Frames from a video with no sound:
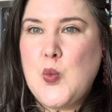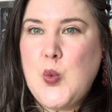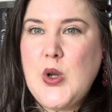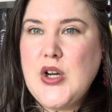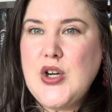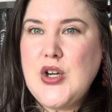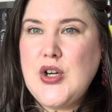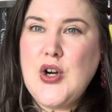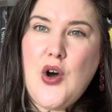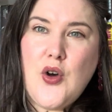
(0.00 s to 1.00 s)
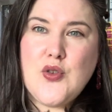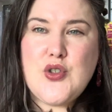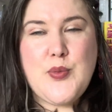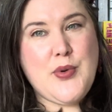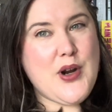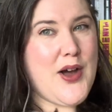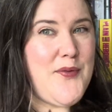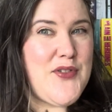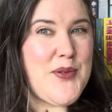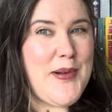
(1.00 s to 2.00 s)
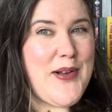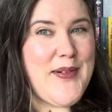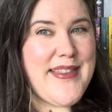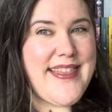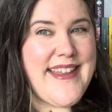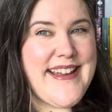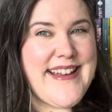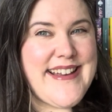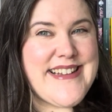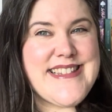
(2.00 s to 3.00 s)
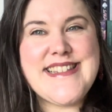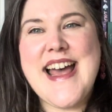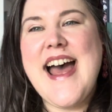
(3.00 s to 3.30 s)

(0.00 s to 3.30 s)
we're not super comfortable with this.